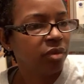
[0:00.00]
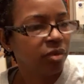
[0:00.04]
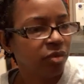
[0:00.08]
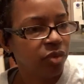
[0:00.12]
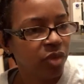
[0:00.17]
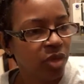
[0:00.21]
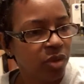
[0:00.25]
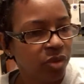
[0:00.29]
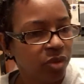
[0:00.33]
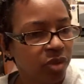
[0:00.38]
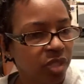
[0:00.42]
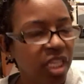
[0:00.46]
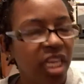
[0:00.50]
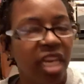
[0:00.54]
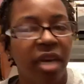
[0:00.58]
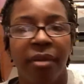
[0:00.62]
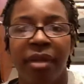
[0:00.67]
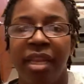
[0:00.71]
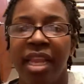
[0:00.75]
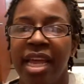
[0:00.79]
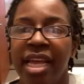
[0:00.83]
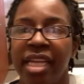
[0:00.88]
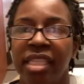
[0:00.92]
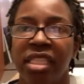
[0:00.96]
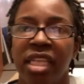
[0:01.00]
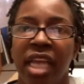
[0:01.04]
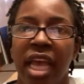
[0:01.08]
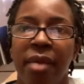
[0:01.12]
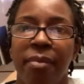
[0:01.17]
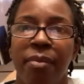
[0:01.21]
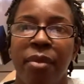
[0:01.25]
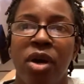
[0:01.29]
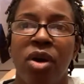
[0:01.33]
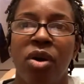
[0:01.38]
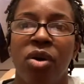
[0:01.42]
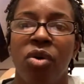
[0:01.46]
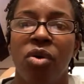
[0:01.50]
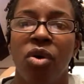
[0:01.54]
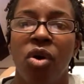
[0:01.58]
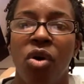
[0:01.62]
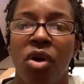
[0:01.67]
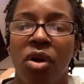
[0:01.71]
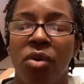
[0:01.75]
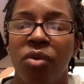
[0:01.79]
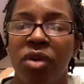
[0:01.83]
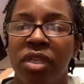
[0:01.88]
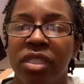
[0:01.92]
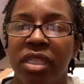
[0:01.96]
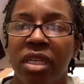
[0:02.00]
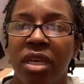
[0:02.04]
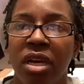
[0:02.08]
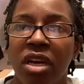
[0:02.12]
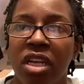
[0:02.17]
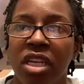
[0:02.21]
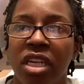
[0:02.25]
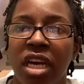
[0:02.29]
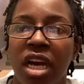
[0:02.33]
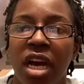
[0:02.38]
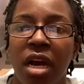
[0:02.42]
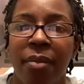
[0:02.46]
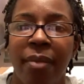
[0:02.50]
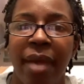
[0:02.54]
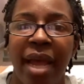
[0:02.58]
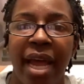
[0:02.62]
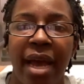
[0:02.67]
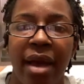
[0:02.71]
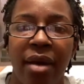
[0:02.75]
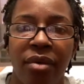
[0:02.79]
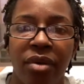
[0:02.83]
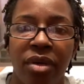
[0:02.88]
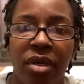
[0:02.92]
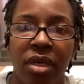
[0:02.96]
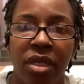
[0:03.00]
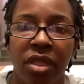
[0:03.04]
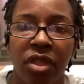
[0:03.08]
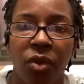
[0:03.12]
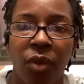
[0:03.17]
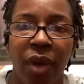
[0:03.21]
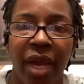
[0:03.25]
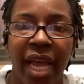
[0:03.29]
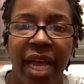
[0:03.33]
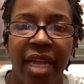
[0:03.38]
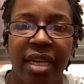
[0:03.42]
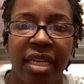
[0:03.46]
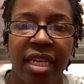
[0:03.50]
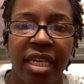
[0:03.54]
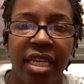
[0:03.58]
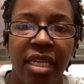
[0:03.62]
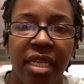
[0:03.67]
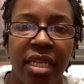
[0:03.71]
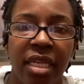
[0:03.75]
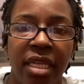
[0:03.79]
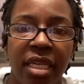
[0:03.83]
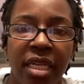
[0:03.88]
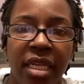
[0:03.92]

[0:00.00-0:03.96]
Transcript: well, yeah, landscape mode, or it wasn't gonna come out the way I needed